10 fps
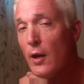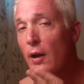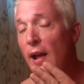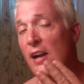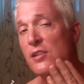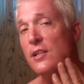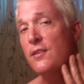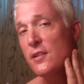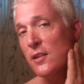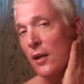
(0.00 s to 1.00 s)
Actually,
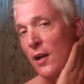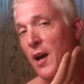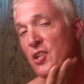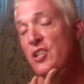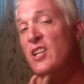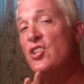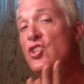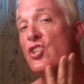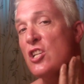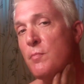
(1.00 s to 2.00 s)
this concoction is
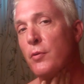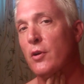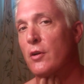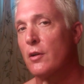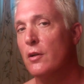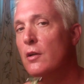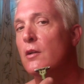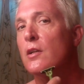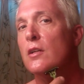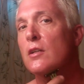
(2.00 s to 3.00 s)
cheaper,
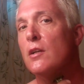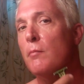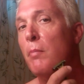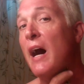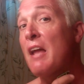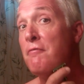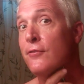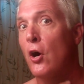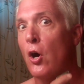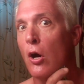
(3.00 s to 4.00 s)
by
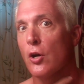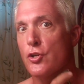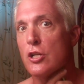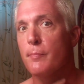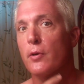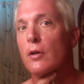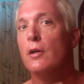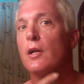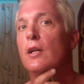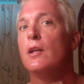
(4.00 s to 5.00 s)
far cheaper,
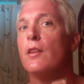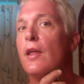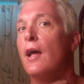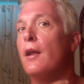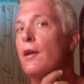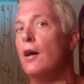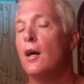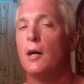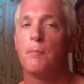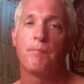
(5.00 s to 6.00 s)
than
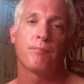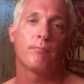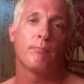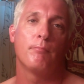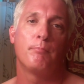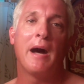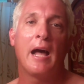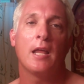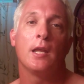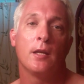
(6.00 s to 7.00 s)

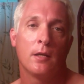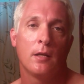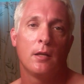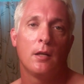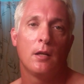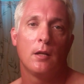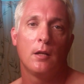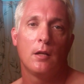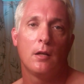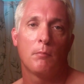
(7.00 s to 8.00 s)
buying
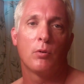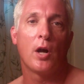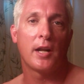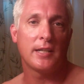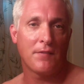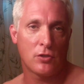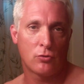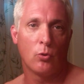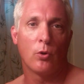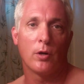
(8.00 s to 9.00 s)
product at the
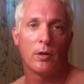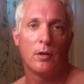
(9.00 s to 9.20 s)
store.